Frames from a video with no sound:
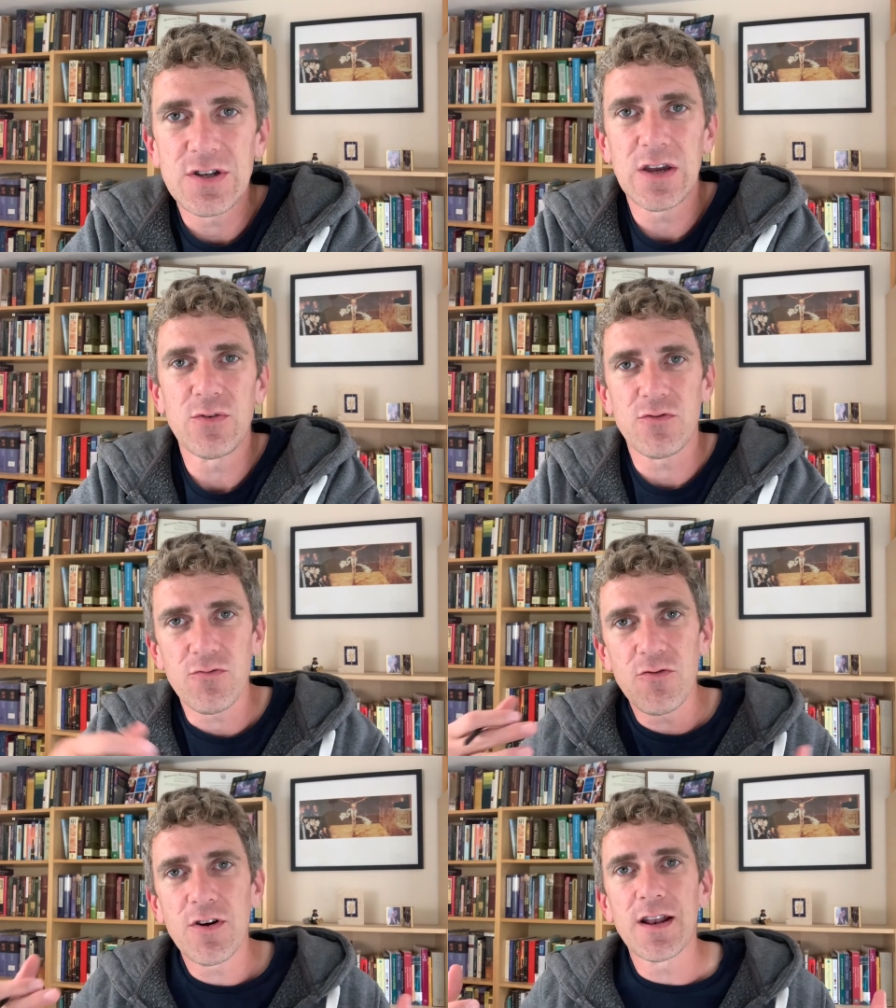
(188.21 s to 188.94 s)
He was
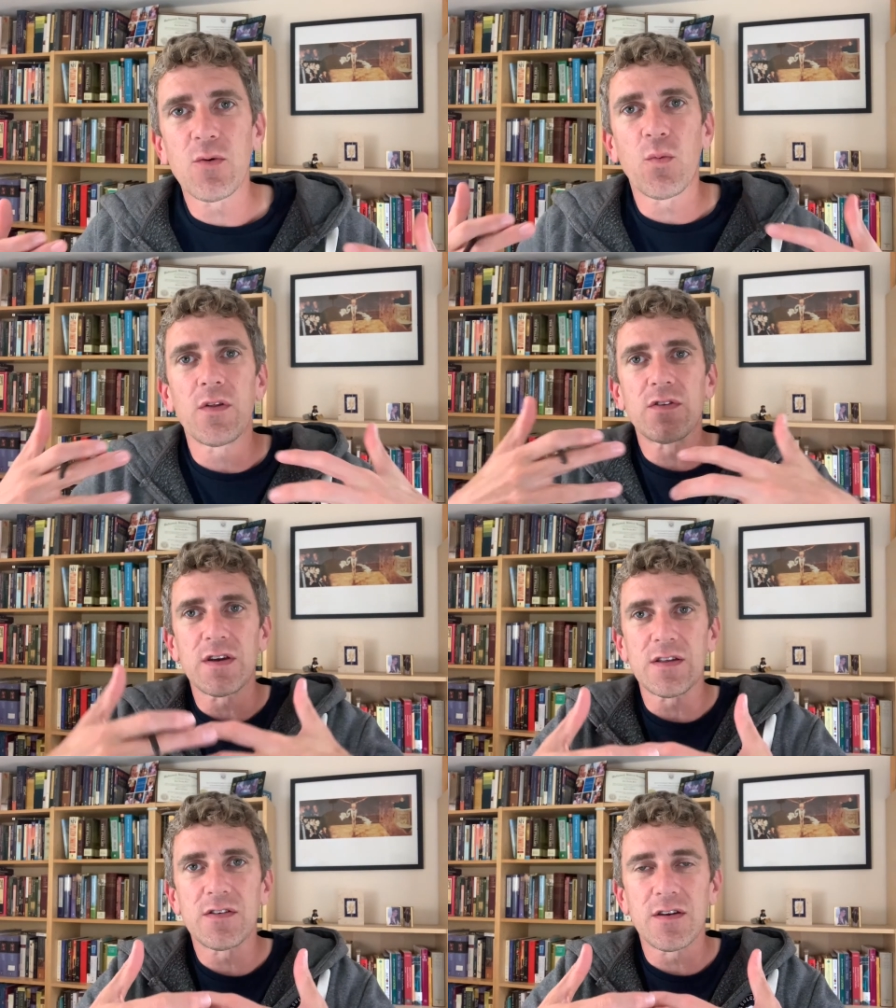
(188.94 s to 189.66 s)
really
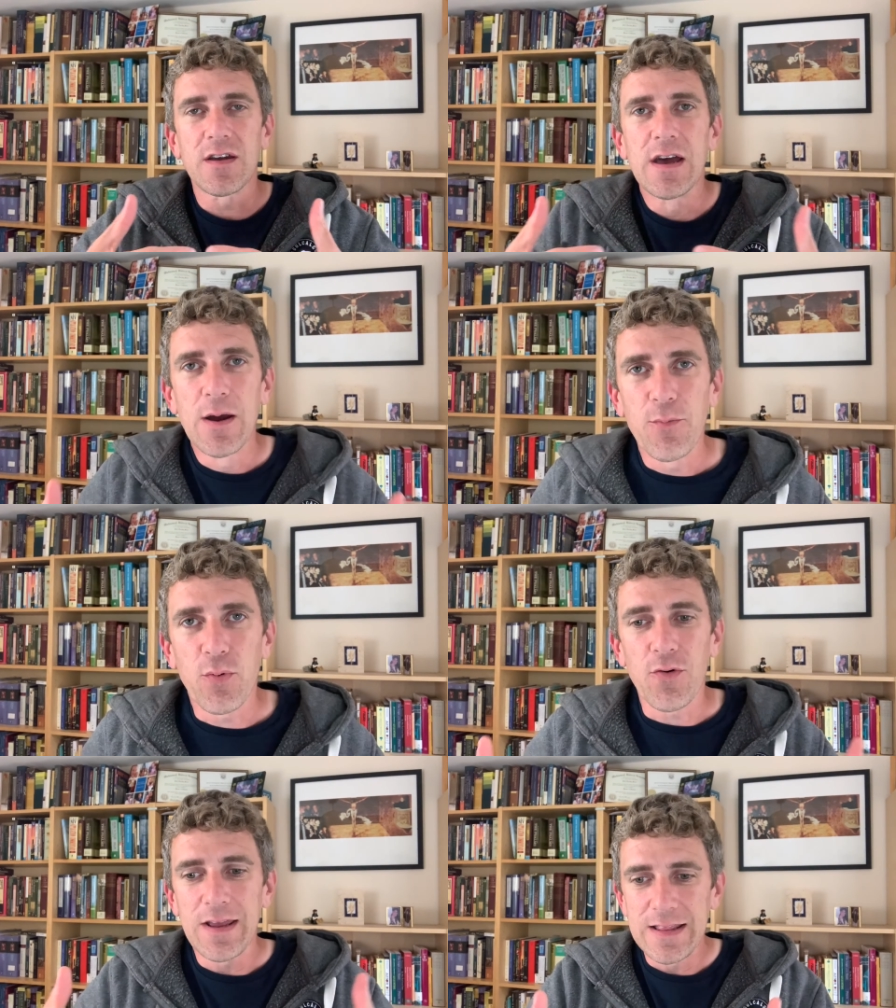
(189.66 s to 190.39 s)
wanting to
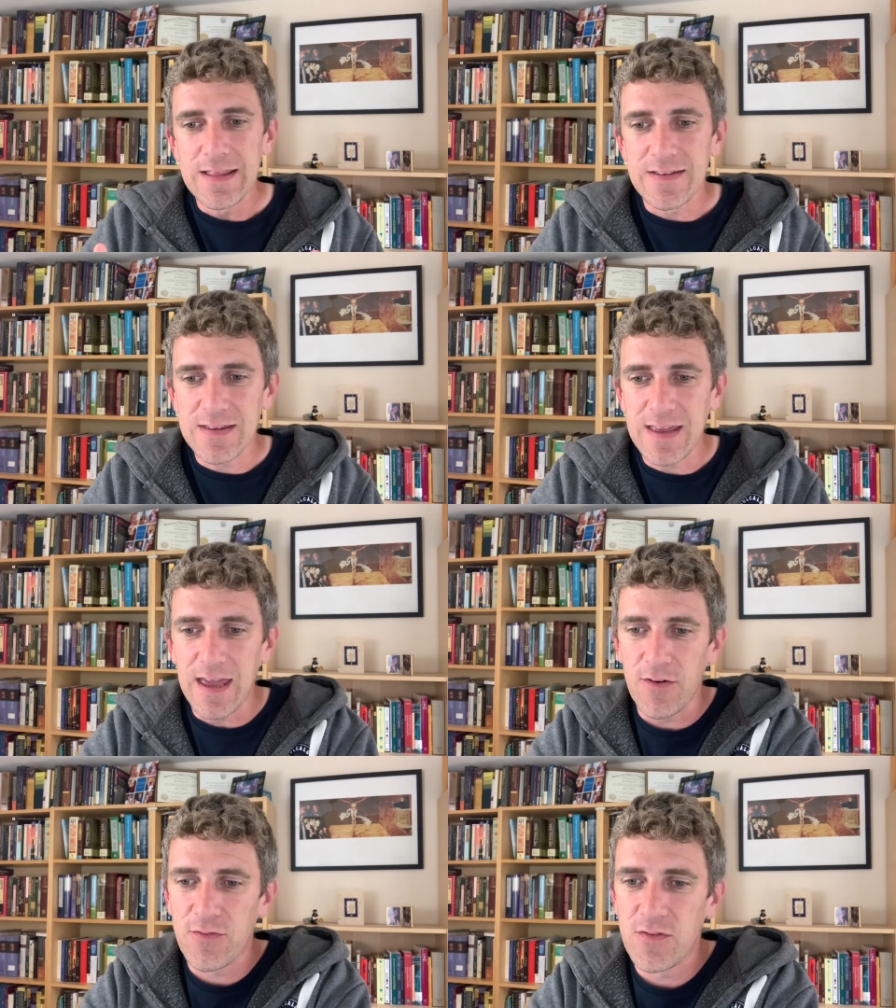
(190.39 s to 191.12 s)
bring this
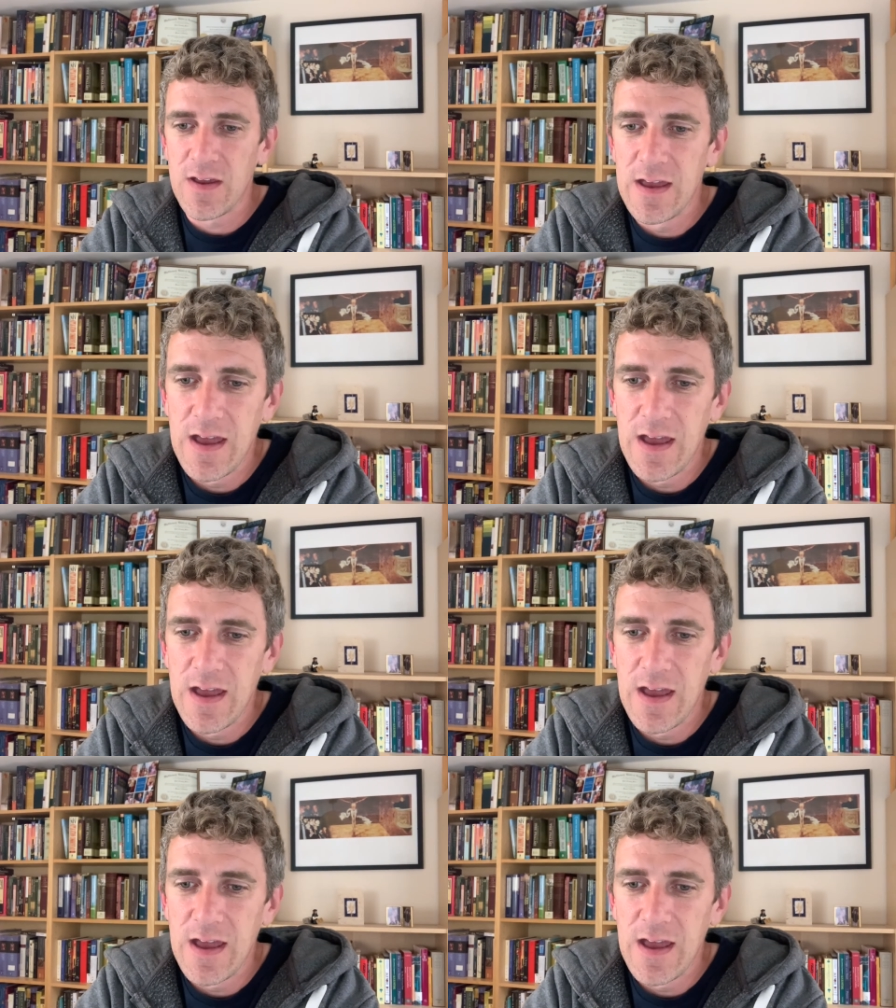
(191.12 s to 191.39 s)
gift.